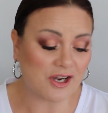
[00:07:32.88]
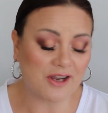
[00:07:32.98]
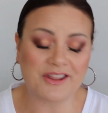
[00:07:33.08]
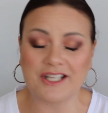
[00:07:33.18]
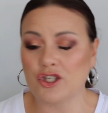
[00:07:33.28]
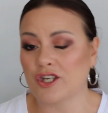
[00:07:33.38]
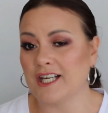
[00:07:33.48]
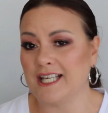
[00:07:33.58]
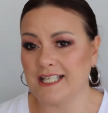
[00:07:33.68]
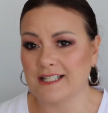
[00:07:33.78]
think you're going to
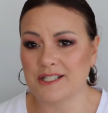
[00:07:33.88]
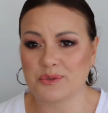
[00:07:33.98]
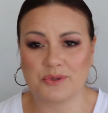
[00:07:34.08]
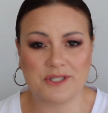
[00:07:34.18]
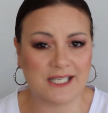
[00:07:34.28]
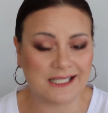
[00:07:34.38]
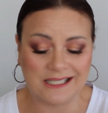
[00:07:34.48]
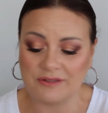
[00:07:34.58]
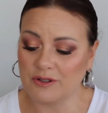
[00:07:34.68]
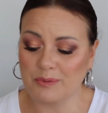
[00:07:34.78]
hear this with
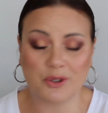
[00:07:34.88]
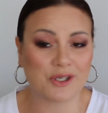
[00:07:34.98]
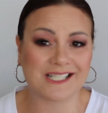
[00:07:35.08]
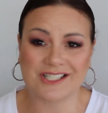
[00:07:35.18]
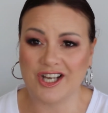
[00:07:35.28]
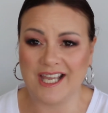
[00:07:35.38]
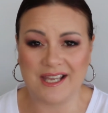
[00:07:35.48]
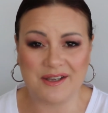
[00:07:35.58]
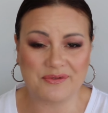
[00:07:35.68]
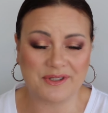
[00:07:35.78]
nearly every product I
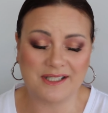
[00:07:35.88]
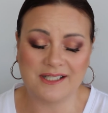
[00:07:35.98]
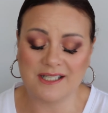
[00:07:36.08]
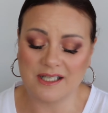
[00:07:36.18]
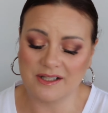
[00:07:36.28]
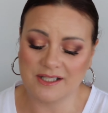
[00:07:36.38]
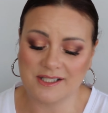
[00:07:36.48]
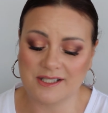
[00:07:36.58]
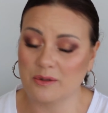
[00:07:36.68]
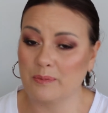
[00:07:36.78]
have in
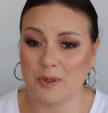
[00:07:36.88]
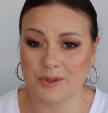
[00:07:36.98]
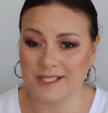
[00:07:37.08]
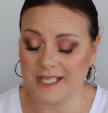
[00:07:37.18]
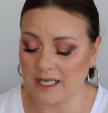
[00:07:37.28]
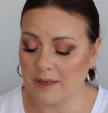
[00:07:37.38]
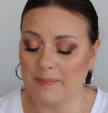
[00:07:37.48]
this little box here,